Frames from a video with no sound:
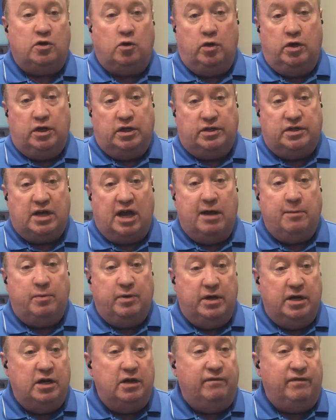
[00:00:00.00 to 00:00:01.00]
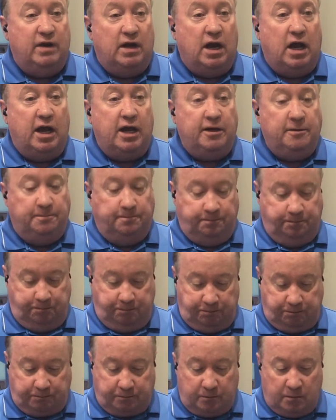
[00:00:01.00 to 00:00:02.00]
or you can type it in if you like.
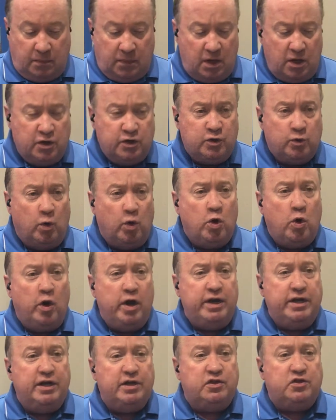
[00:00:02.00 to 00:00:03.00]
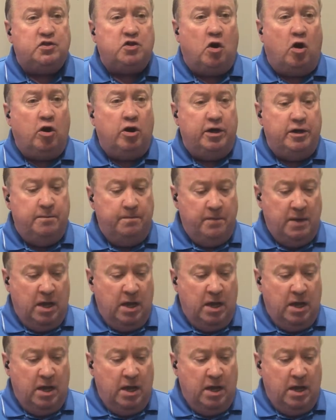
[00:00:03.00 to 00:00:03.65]
So we'll go ahead and get started.